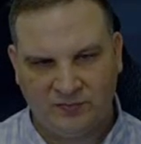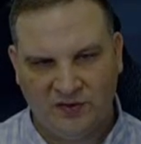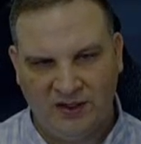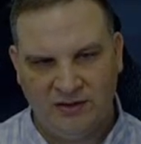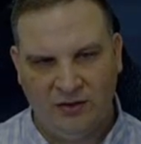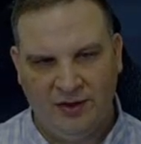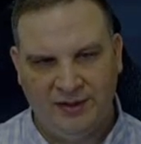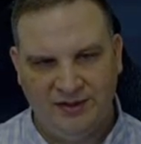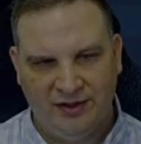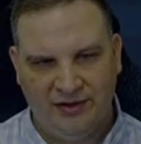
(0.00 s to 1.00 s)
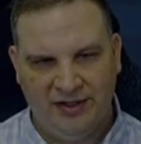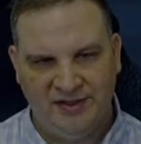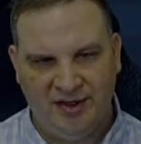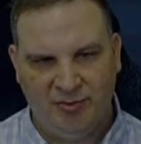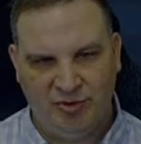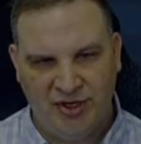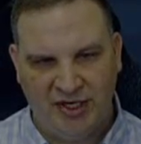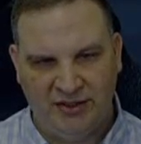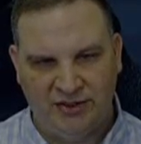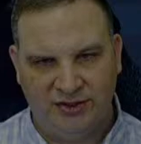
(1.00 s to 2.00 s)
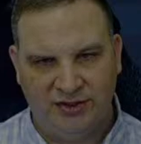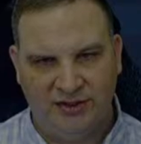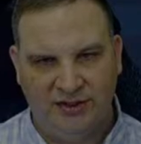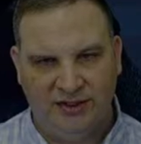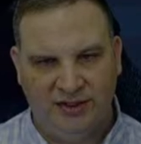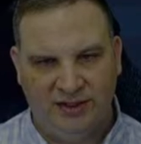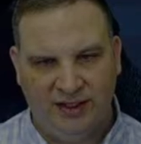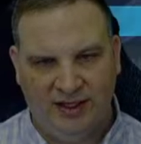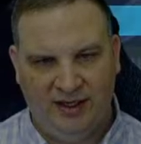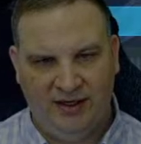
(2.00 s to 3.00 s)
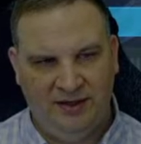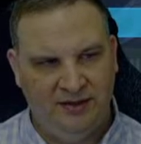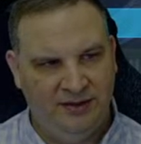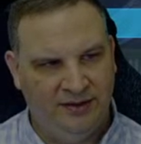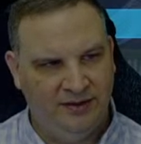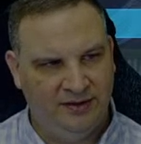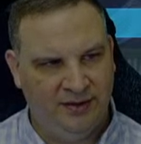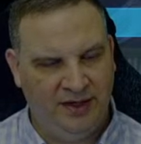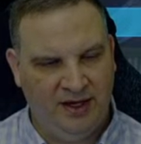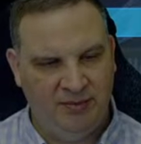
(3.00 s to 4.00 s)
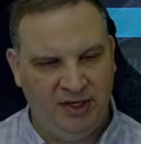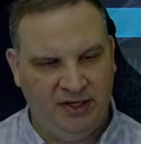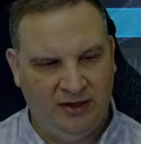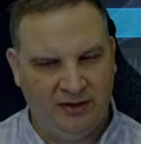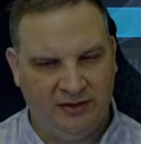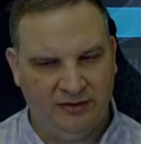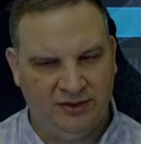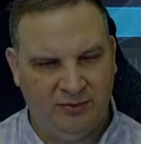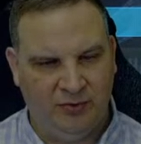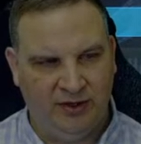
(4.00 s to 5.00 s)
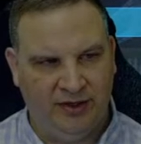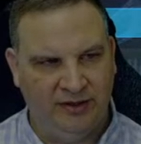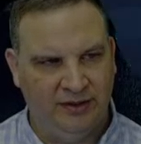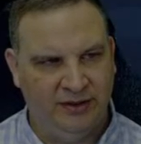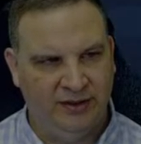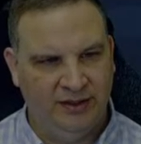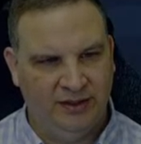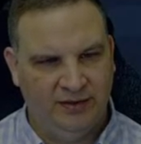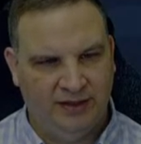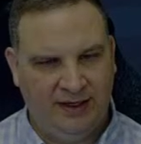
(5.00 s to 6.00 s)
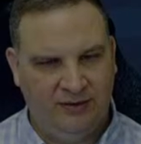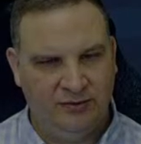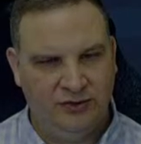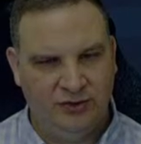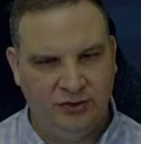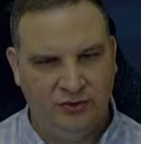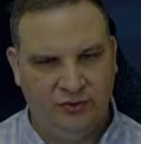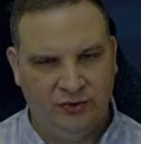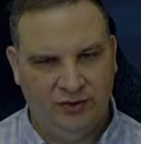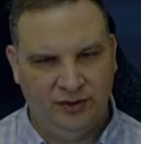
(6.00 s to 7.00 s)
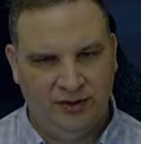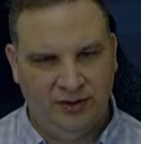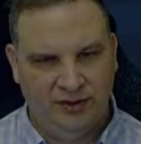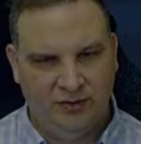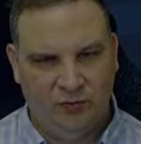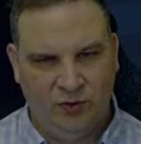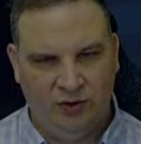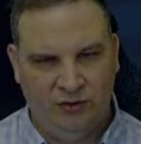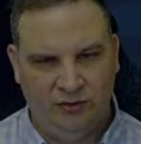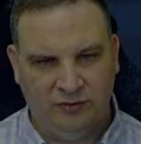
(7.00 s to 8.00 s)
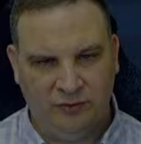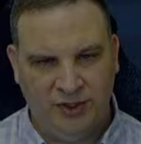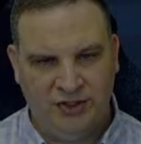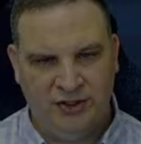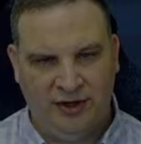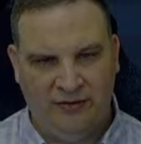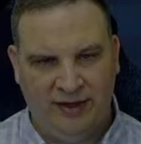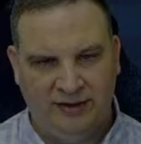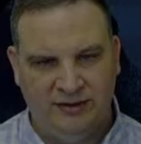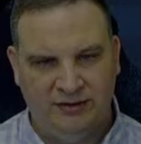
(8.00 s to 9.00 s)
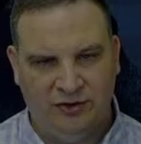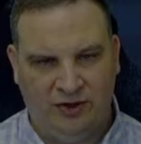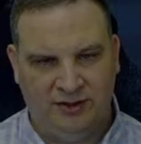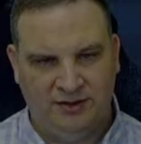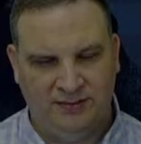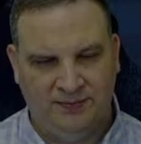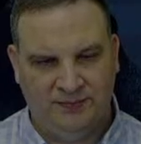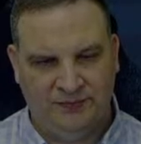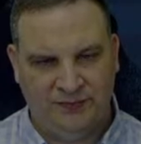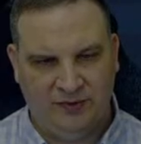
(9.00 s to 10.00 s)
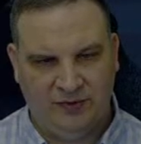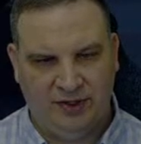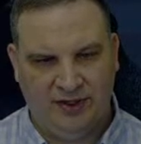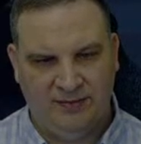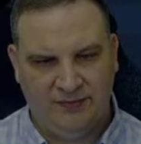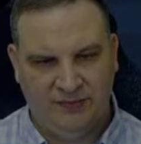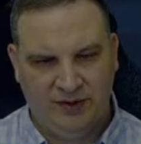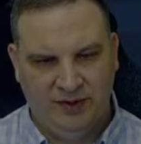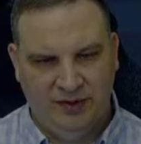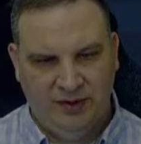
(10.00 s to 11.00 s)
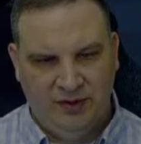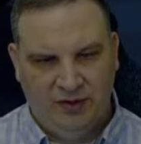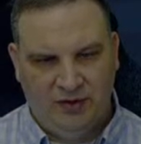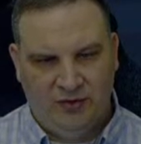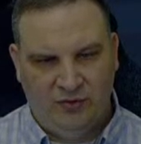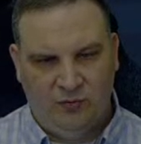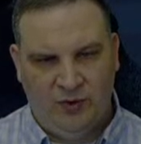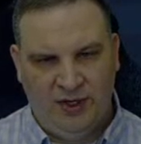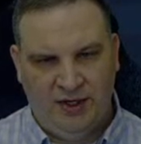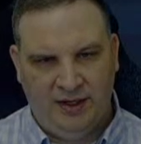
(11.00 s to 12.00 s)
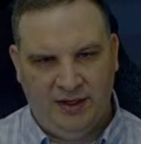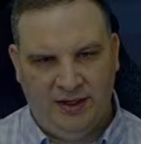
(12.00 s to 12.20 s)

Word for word: as long as there is a breach on an enemy character somewhere, the Hound's Tooth will regenerate taunt. Okay? When